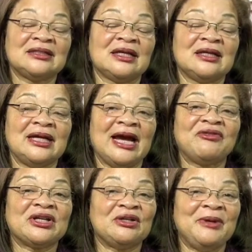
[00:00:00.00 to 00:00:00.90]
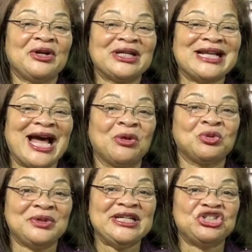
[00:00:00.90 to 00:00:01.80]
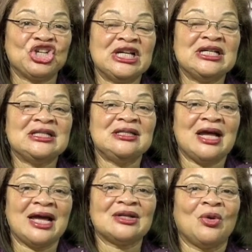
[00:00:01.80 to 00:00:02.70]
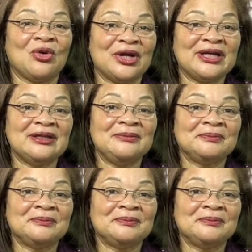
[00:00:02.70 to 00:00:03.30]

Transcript: africanamericanOutreach.org.